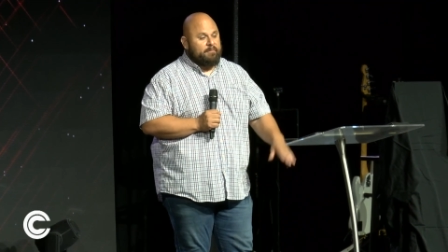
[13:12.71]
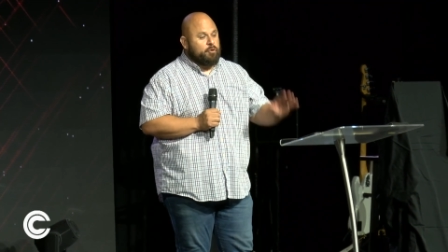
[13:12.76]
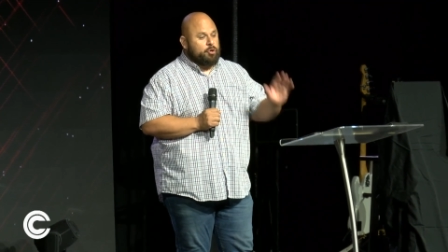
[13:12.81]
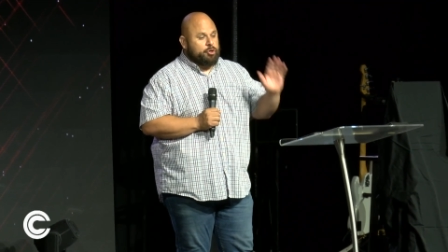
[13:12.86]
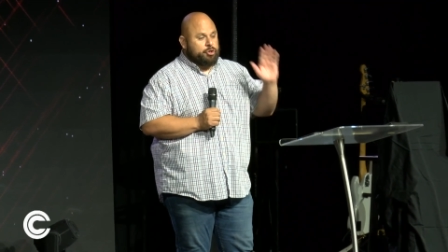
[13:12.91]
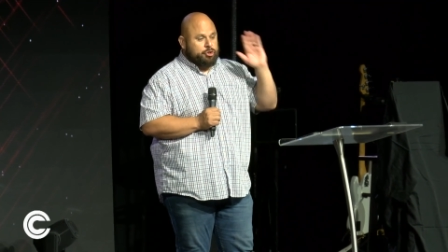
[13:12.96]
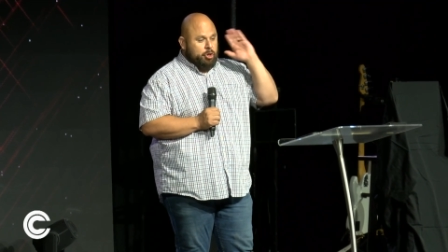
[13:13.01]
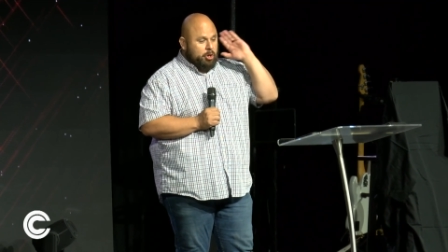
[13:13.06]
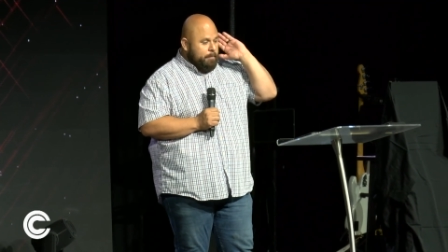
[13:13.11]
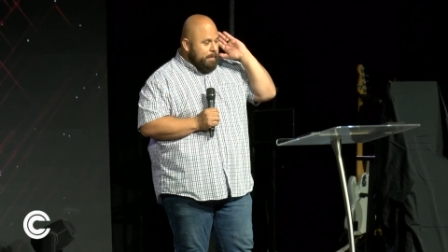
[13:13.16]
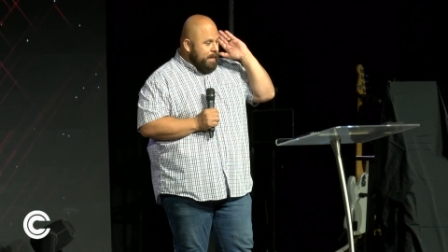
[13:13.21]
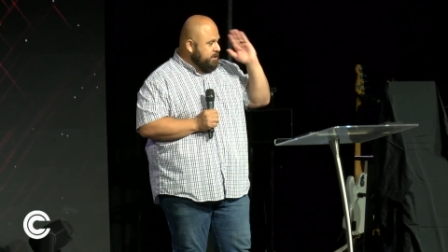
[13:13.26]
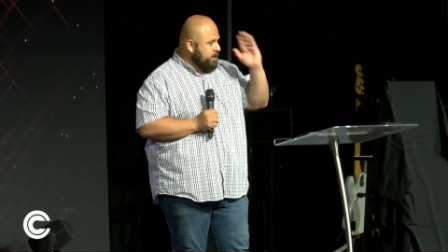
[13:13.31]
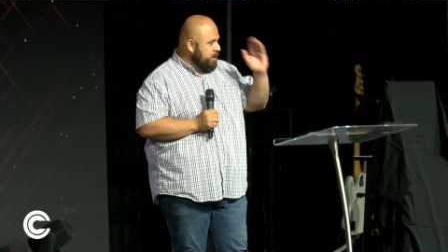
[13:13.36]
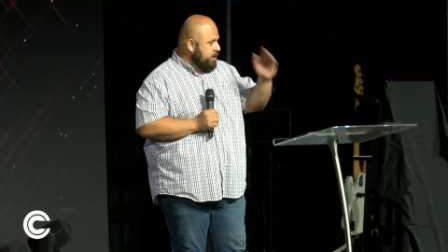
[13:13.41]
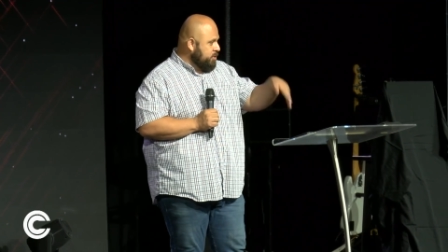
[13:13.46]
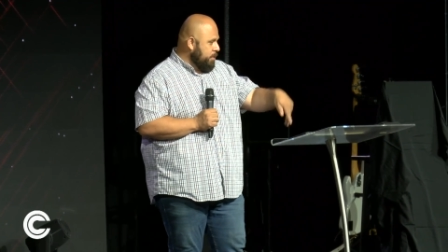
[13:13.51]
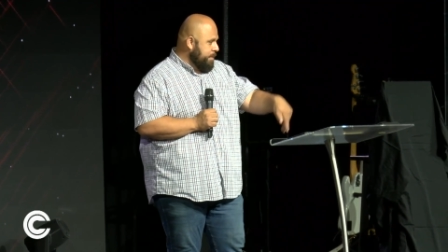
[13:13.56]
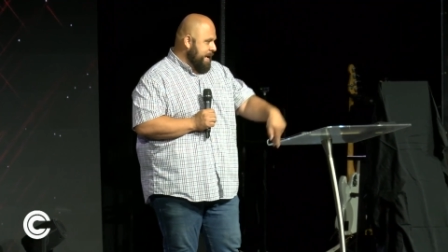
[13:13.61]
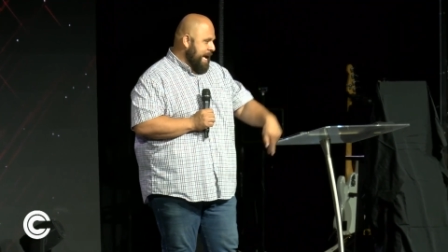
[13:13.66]
For sure, my
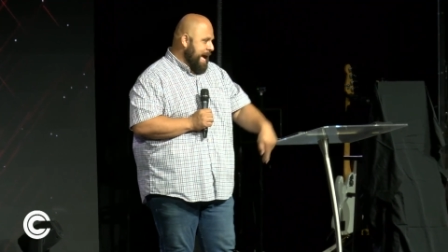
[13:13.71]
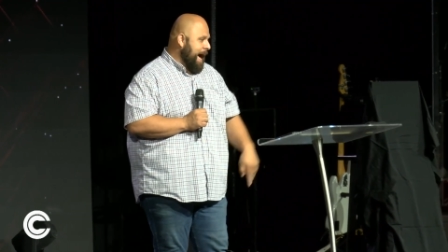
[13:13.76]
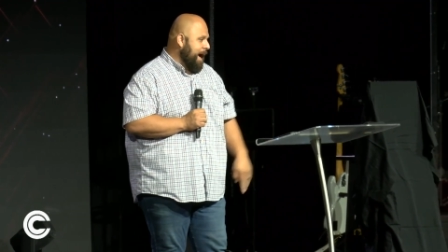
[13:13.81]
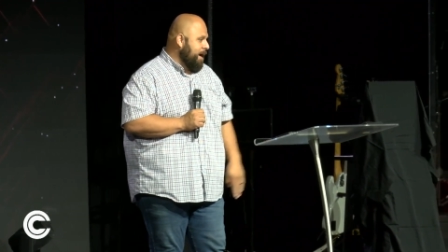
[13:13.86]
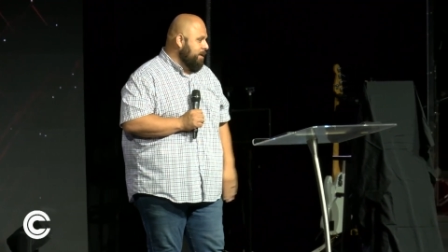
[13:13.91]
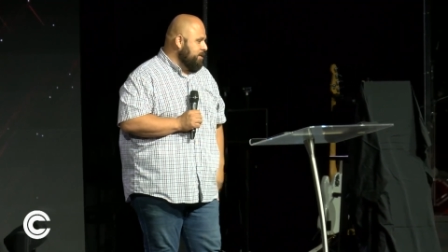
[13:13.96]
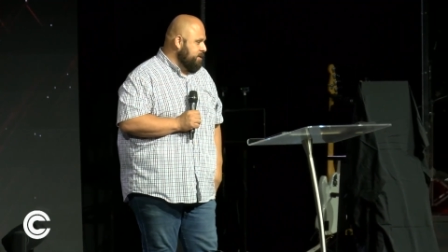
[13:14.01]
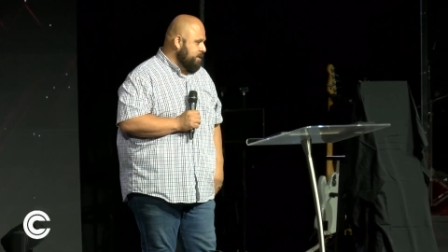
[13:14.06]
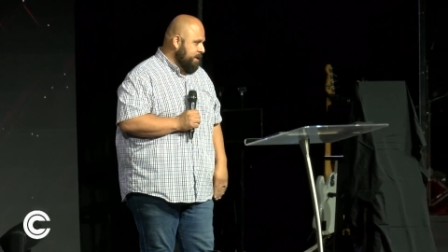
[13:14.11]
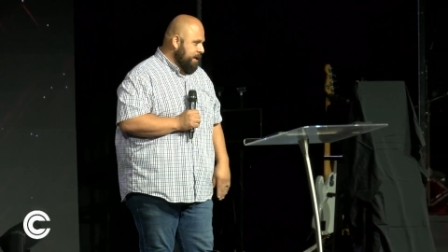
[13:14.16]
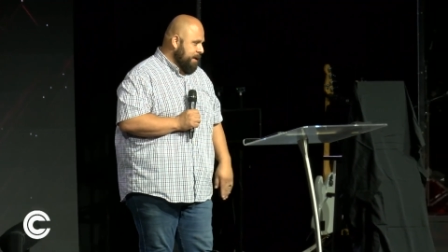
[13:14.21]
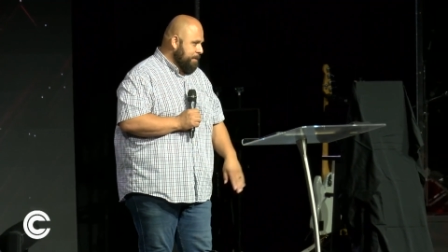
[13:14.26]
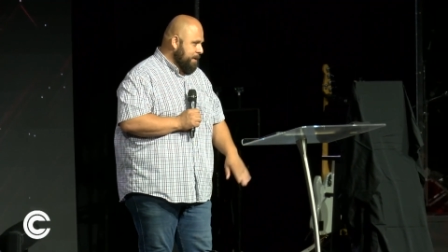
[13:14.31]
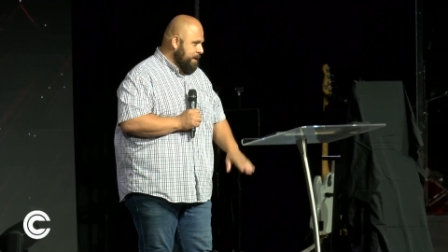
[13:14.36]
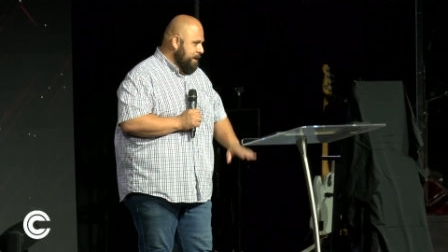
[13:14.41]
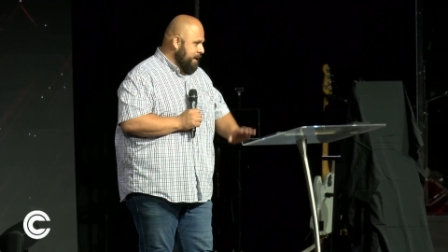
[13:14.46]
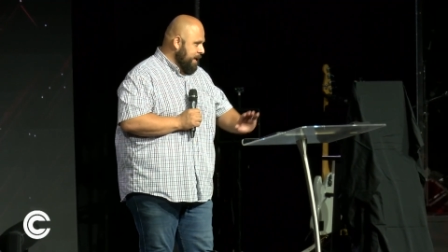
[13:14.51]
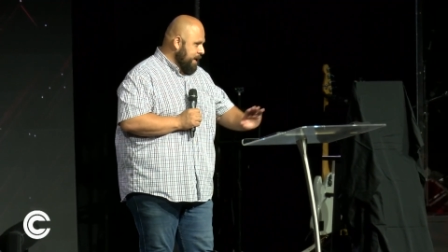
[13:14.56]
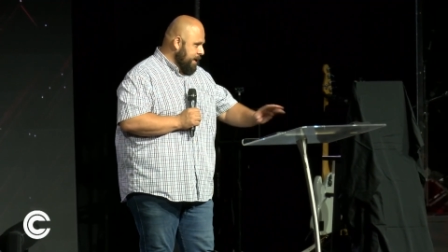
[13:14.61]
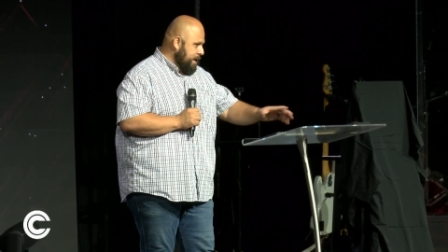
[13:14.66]
son's going to be out
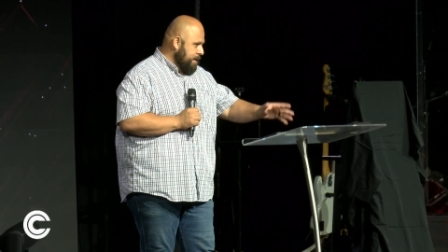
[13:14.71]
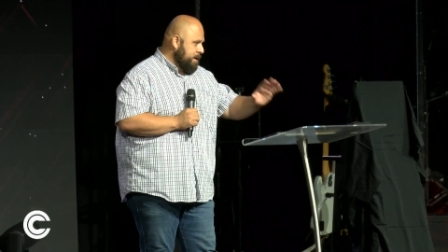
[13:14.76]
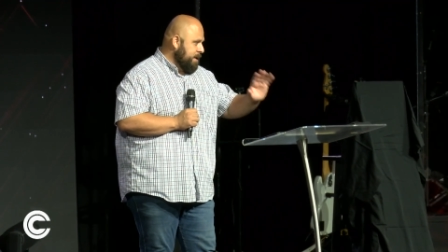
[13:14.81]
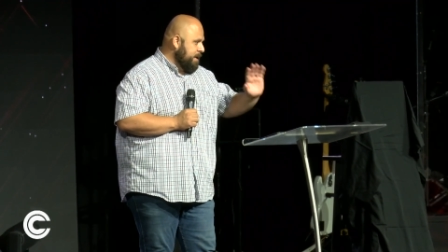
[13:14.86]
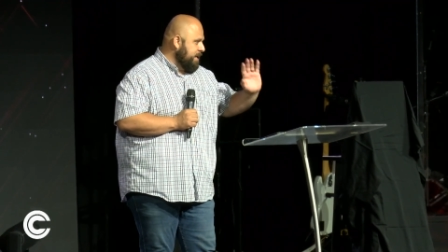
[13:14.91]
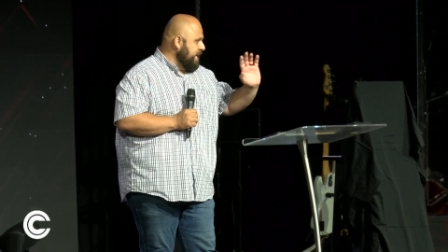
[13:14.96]
sleeping again.